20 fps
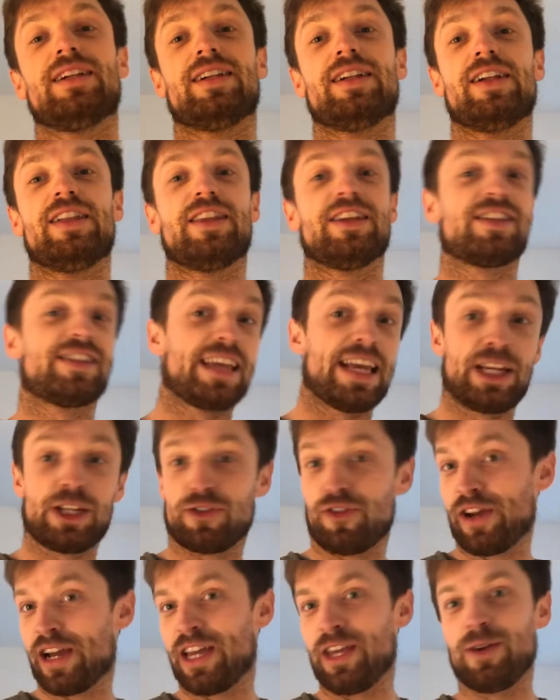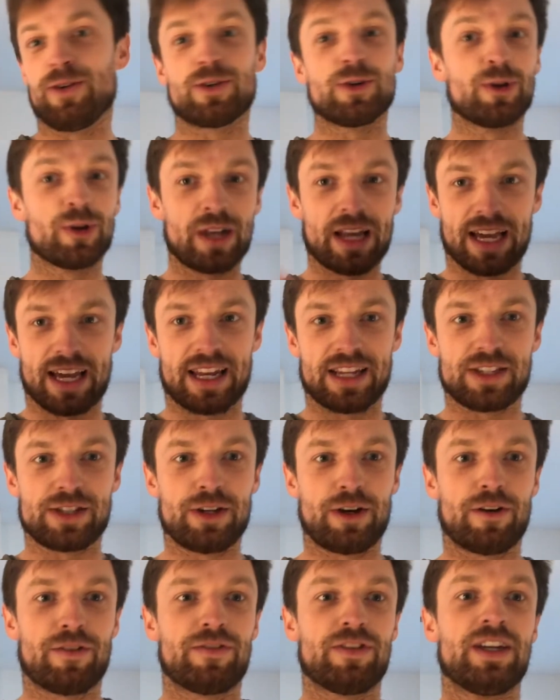the stationery I use, all that kind of
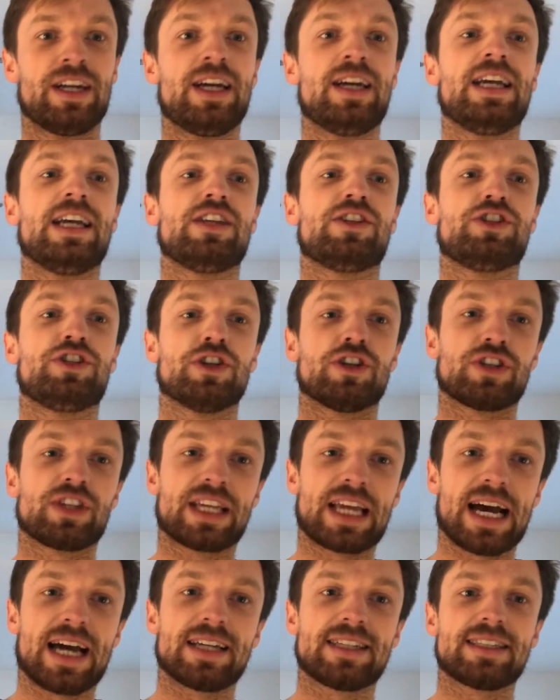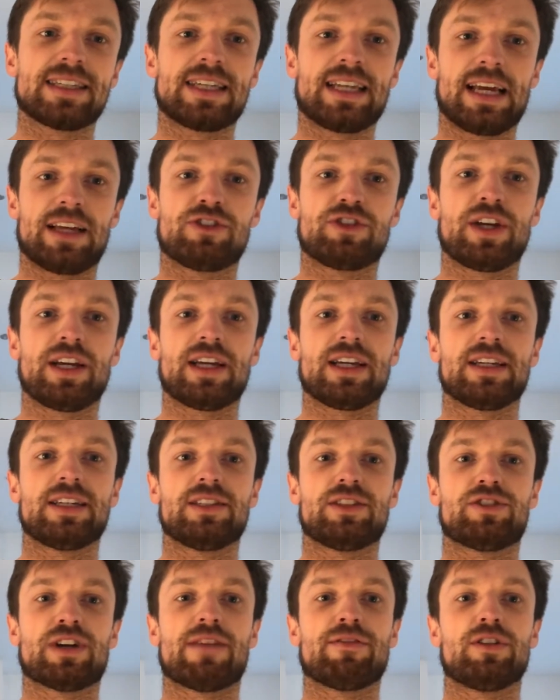stuff. It's just gas, electric,
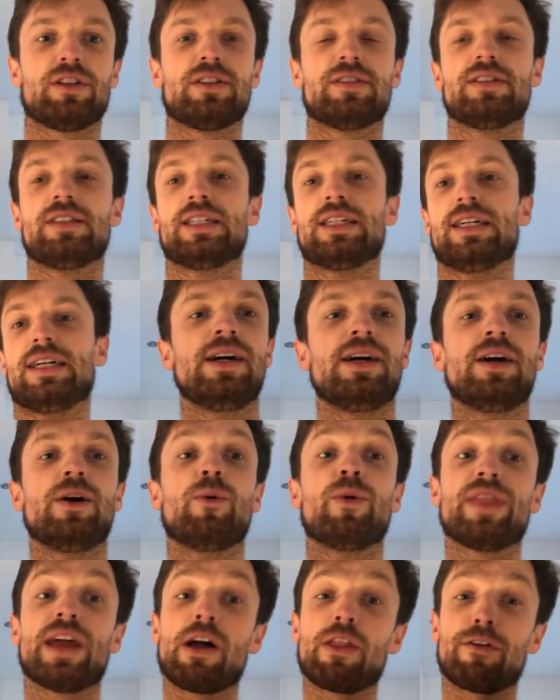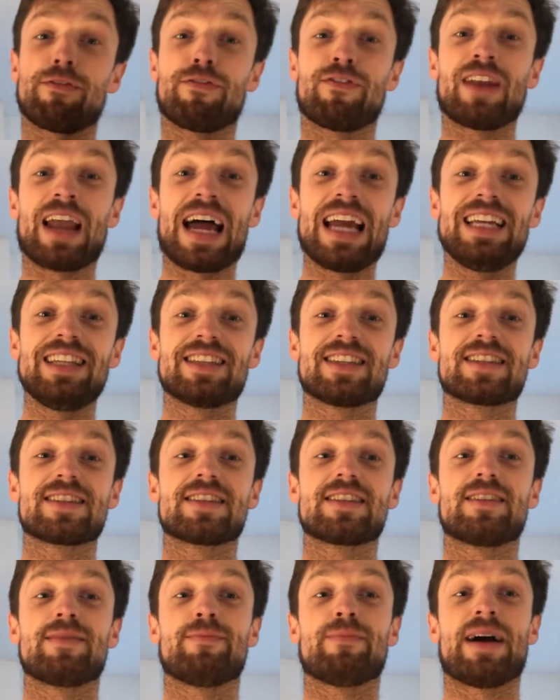travel. Without the
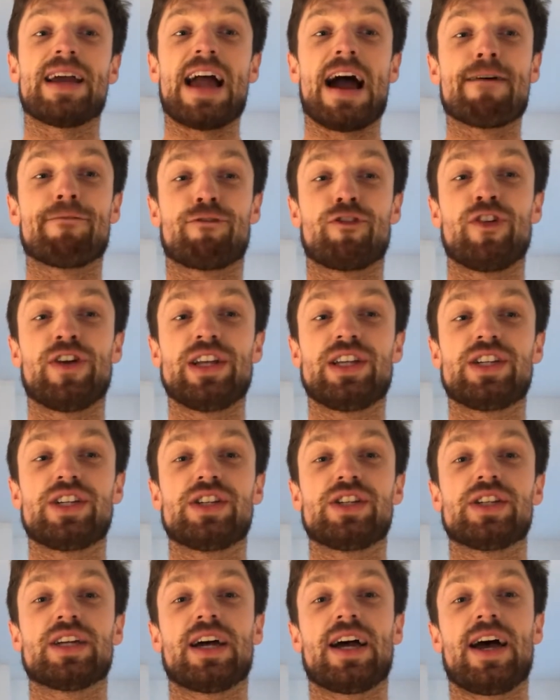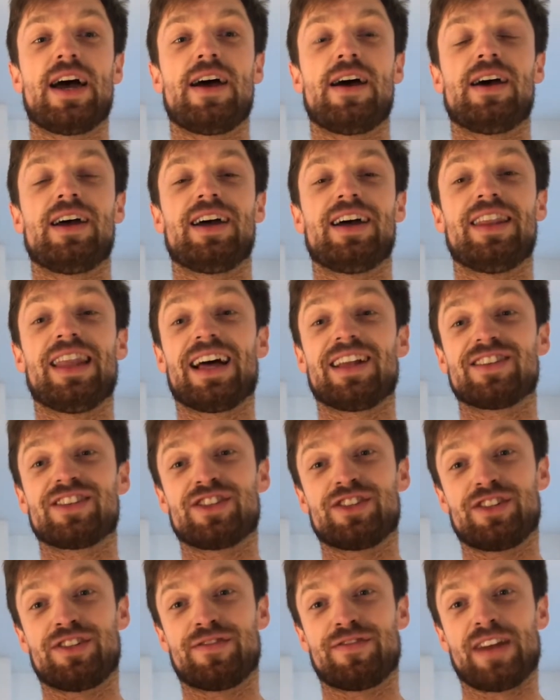flights, my average, and
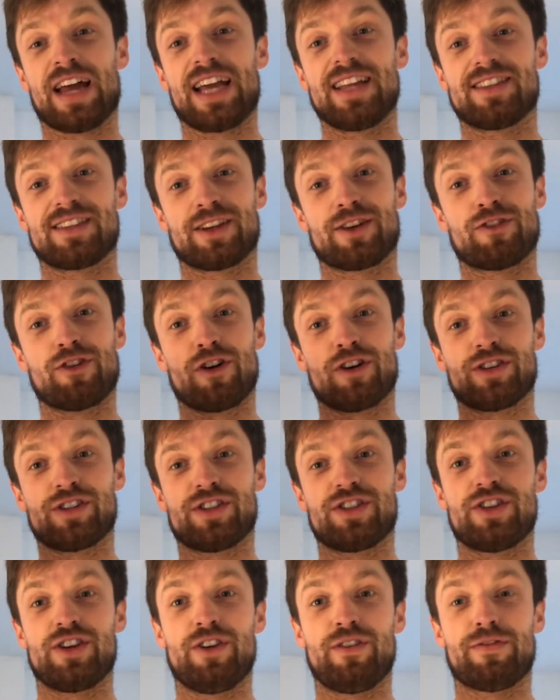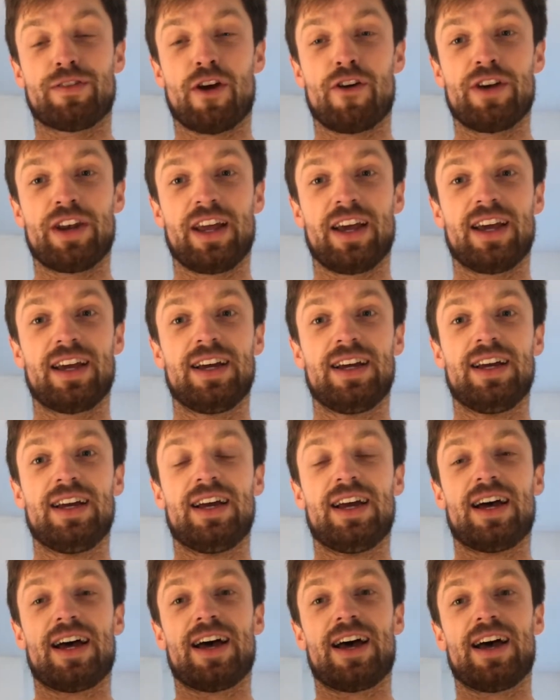that's flights across to Florida,
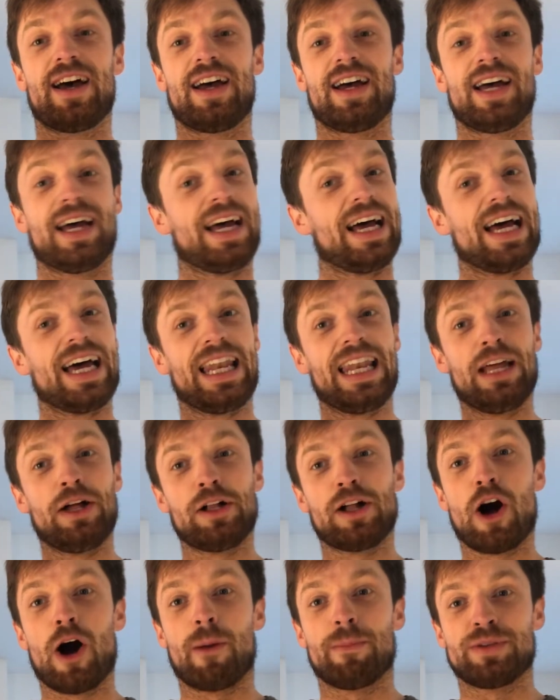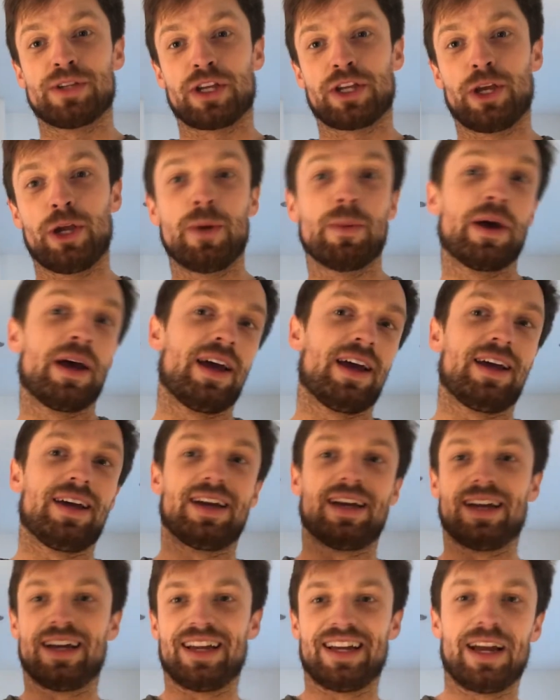a little hop to Cuba.
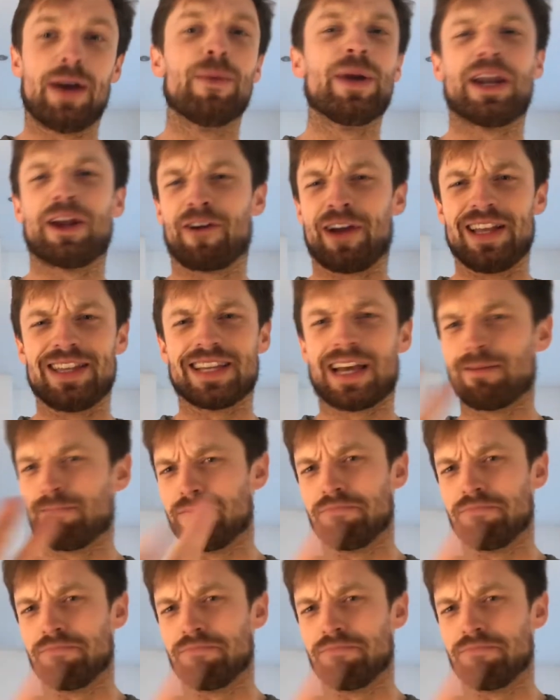We had a great time.